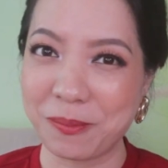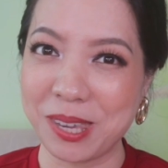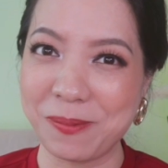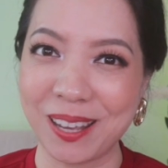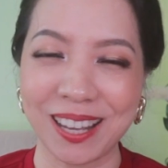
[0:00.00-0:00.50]

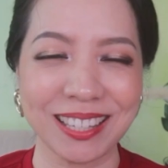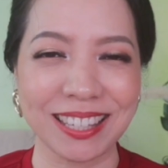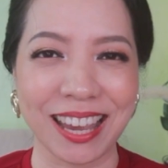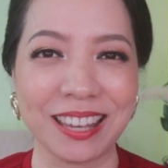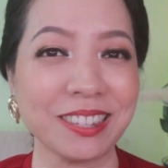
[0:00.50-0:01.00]
me
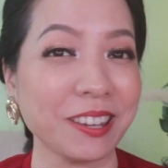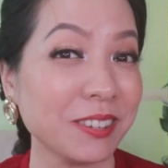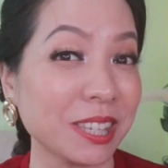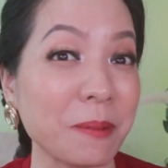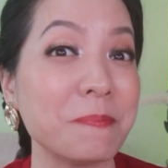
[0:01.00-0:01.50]
because I can
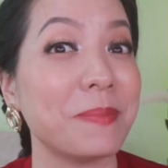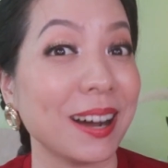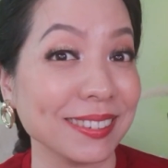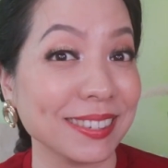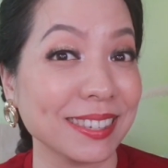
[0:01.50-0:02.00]
save some
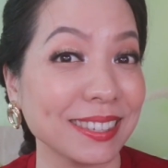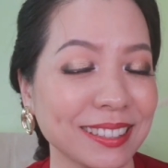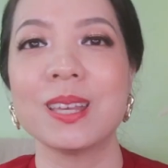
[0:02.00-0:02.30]
bucks.